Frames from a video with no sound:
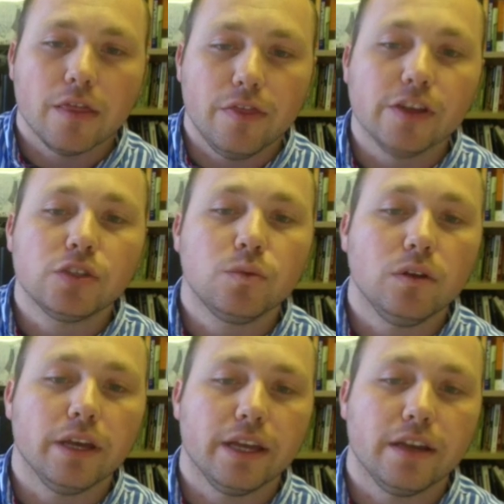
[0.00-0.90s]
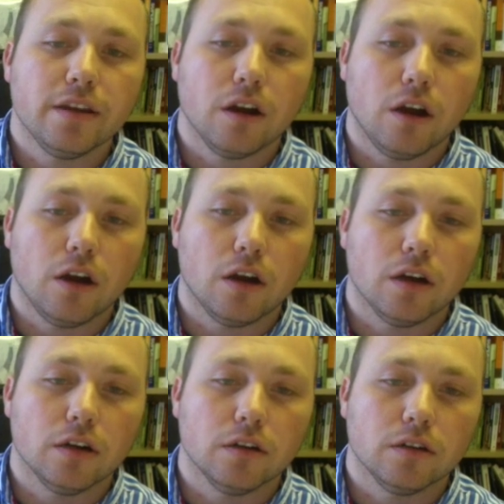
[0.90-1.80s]
This will end
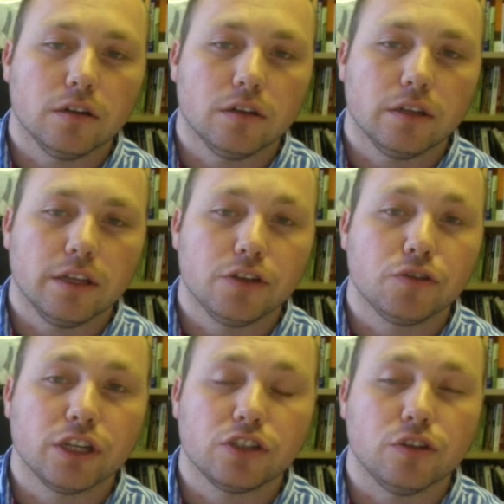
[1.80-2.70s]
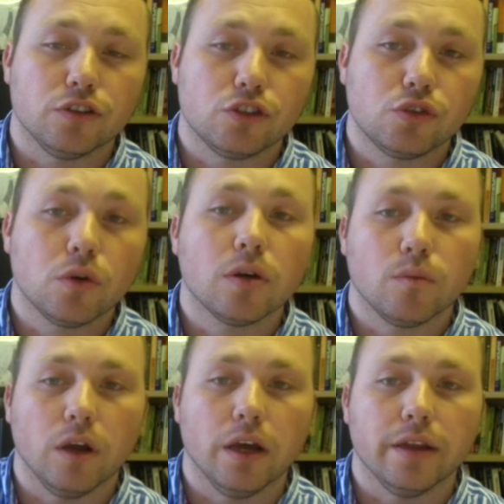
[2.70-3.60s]
our introduction to the short
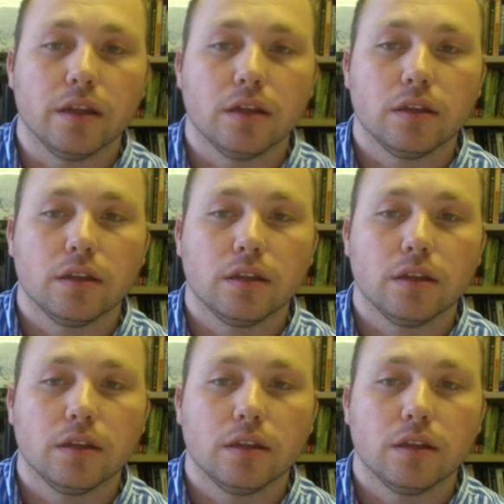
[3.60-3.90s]
run